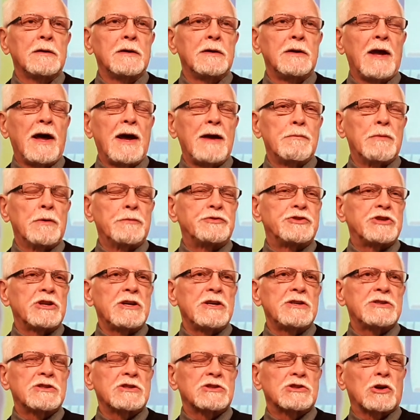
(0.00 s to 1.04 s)
the name of
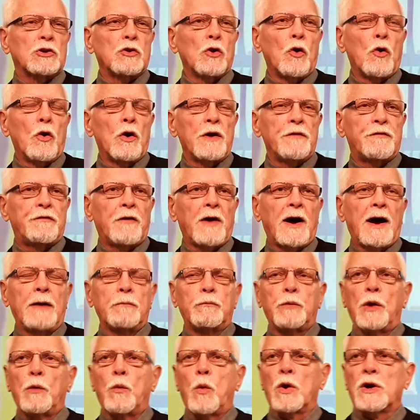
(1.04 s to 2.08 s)
Jesus glorified.
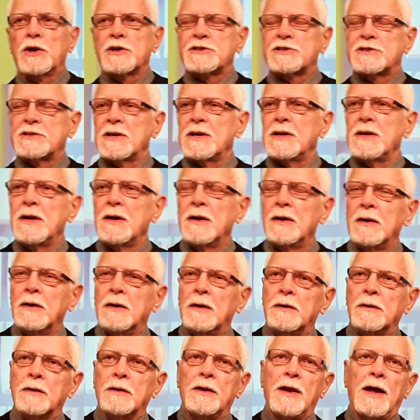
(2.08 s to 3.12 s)
We want to see
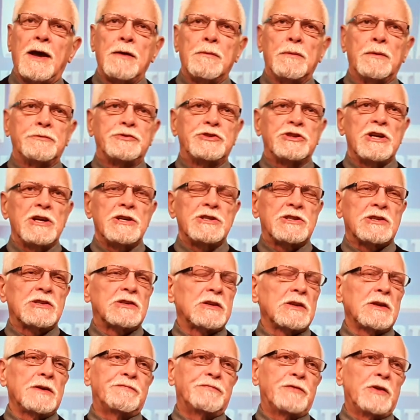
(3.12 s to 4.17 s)
the name of Jesus
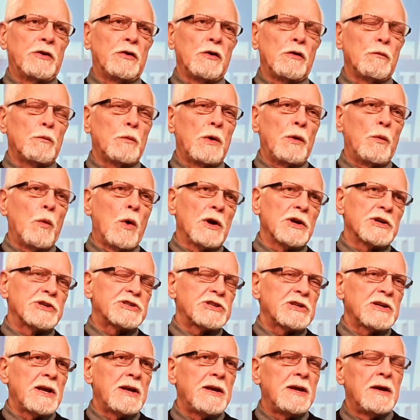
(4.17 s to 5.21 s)
lifted up. We want to
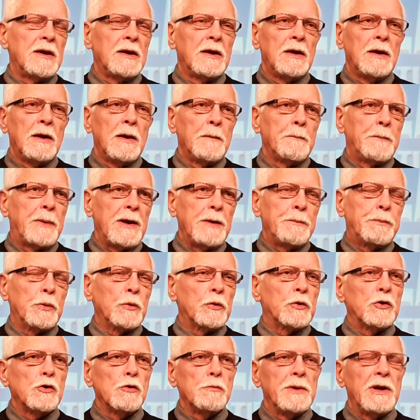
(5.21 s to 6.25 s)
see people
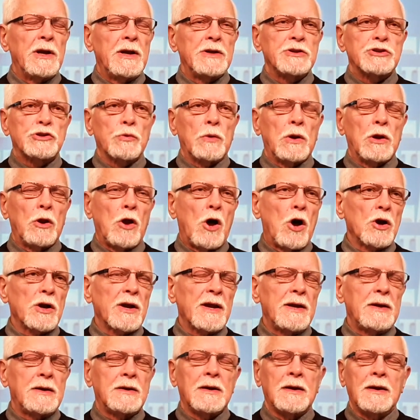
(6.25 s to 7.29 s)
coming into a
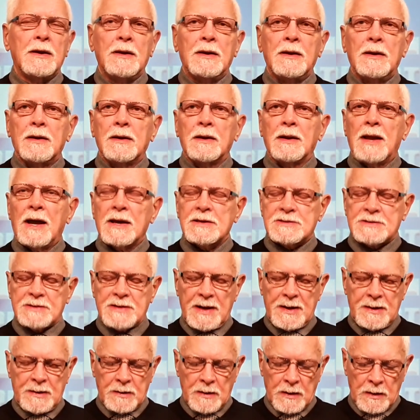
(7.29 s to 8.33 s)
longing,
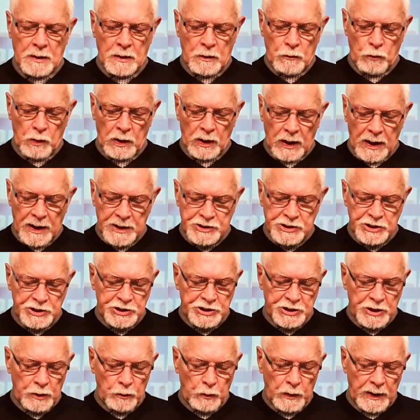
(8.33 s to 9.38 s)
lasting
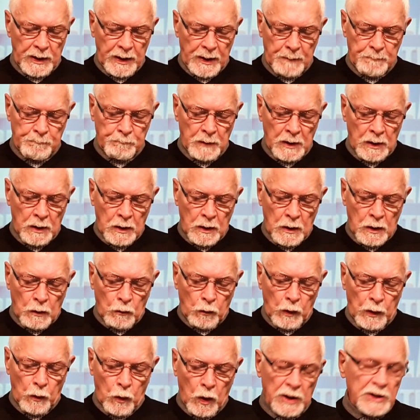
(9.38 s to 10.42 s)
relationship with Him.
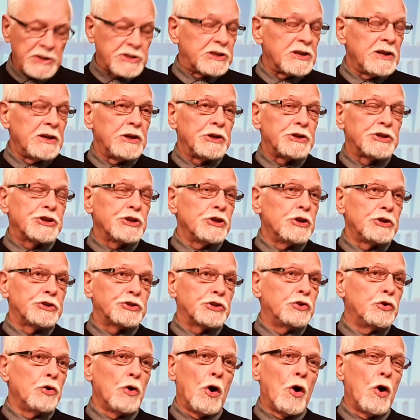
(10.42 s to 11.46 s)
We want to see the church
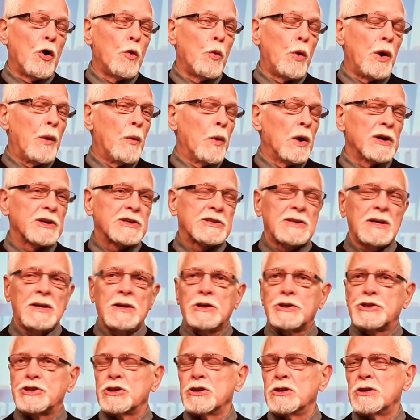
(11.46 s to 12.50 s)
grow. We want to see
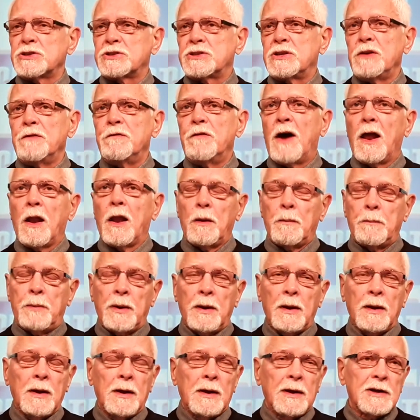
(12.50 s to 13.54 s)
the church
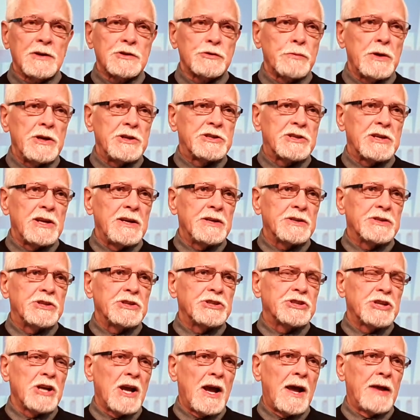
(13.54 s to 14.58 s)
develop as we seek to
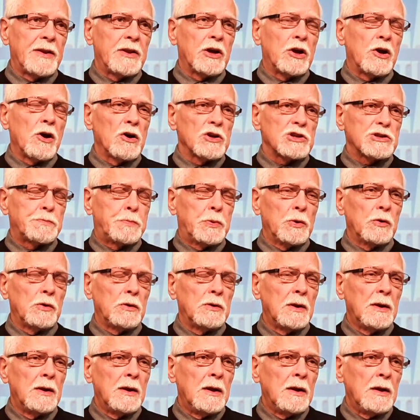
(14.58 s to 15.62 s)
share the
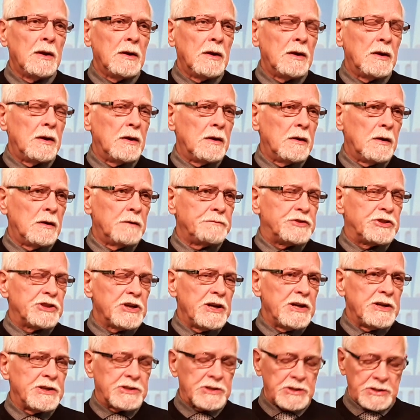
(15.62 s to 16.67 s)
gospel of
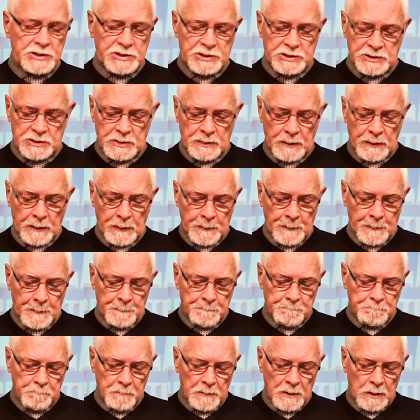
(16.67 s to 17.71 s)
Jesus.
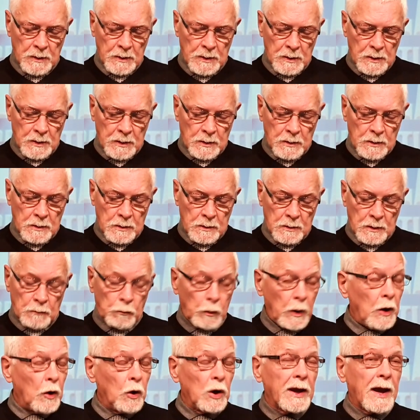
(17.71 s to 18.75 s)
And
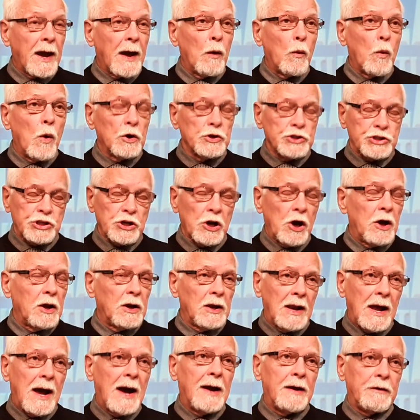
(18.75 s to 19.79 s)
we only get one shot at
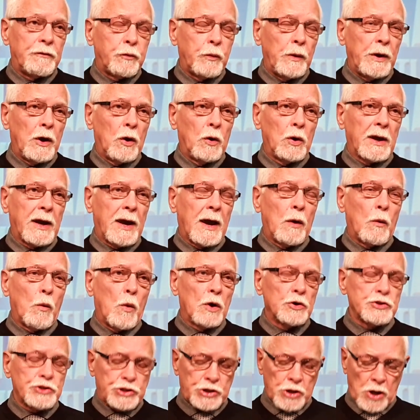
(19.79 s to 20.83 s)
life. We only get
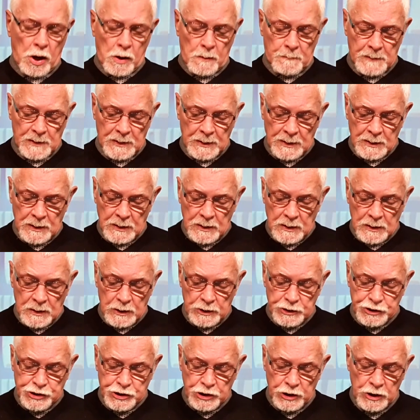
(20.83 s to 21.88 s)
one shot
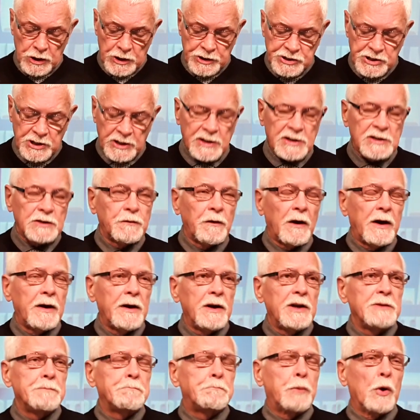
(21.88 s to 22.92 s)
at church, and it's
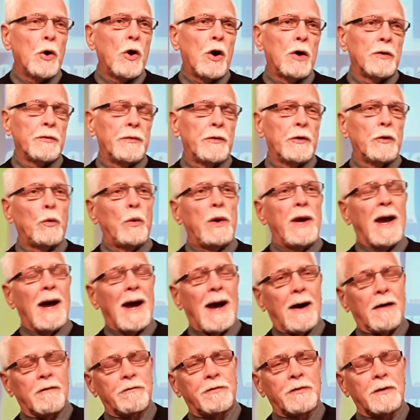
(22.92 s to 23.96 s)
very important that we
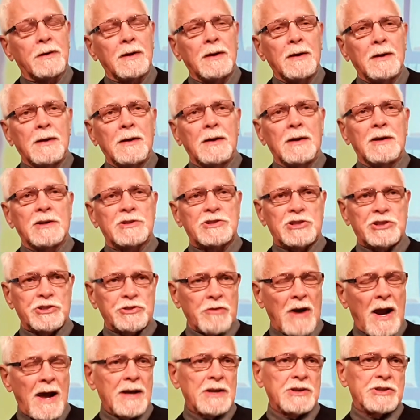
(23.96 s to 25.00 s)
have a
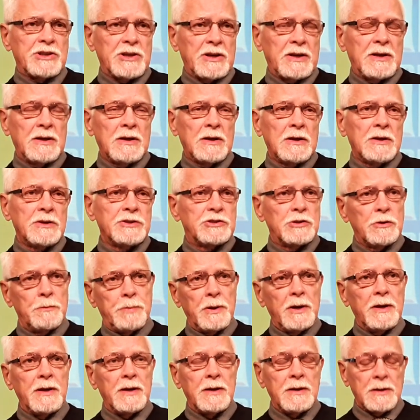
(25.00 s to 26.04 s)
strategy to
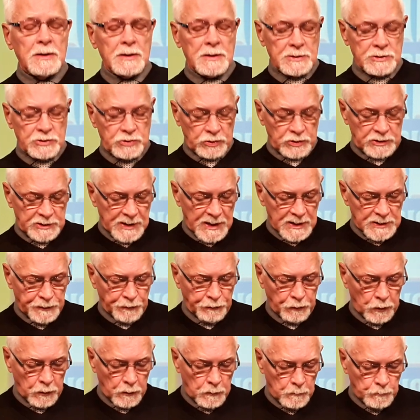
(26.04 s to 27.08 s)
be
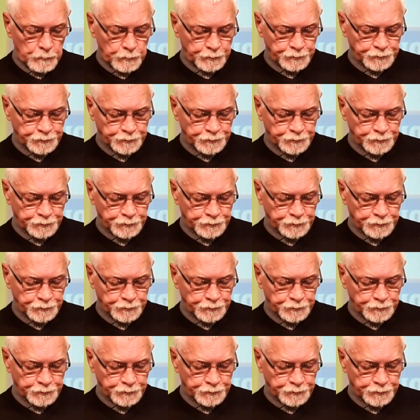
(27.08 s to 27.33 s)
successful.